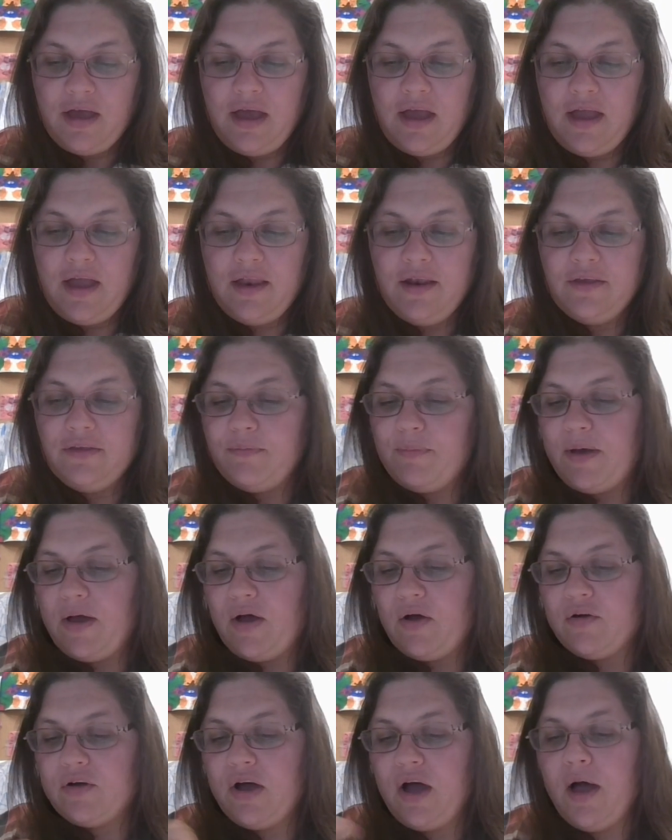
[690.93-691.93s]
And it's
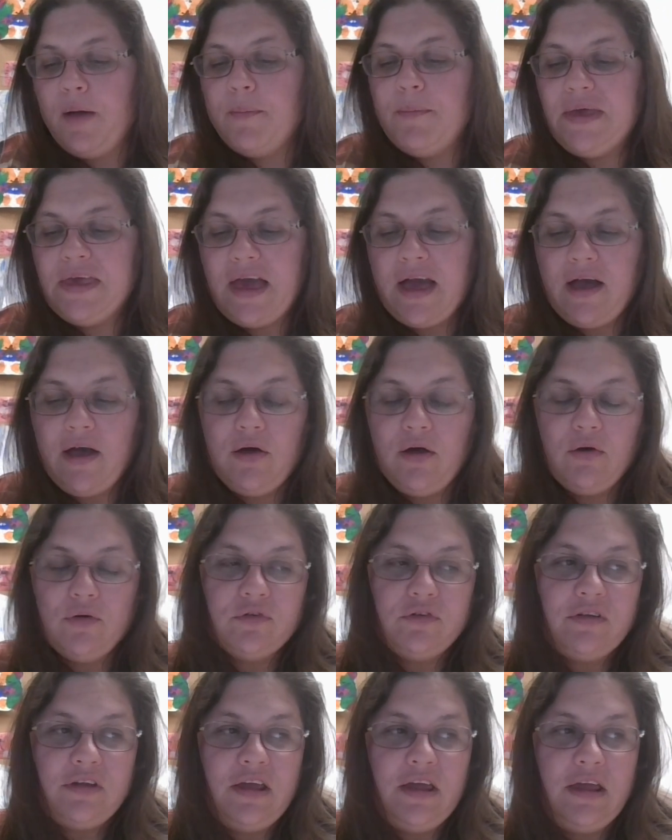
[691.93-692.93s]
about coming
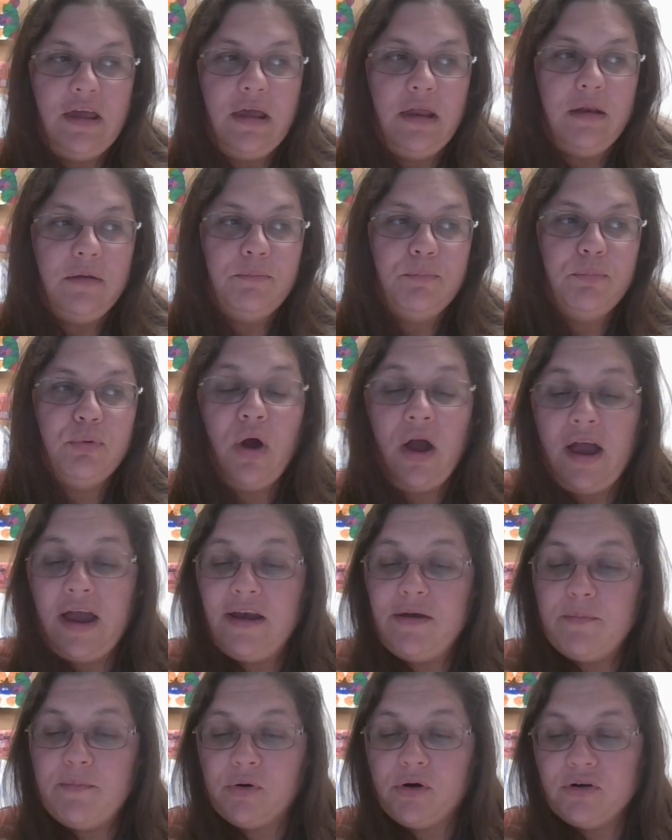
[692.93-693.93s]
out and
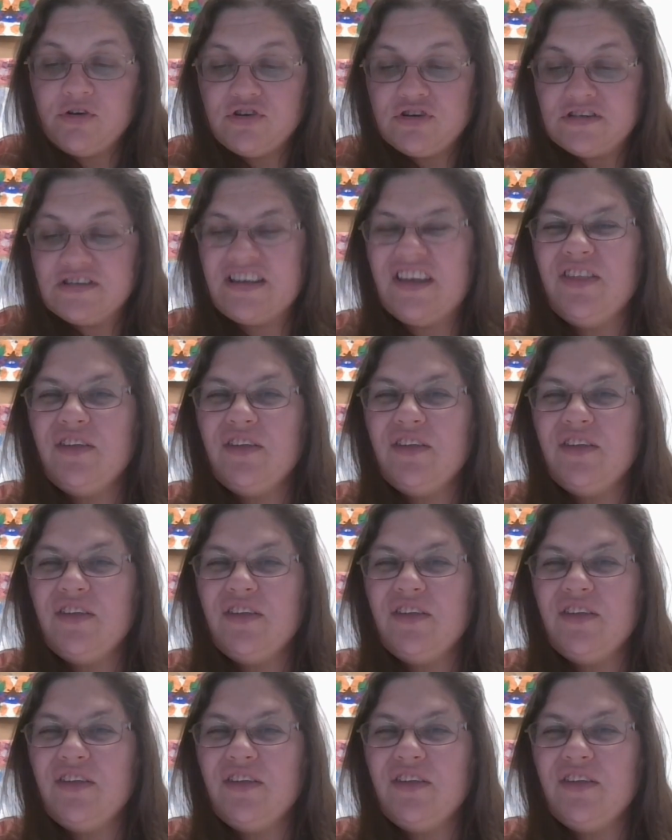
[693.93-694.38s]
pride marches.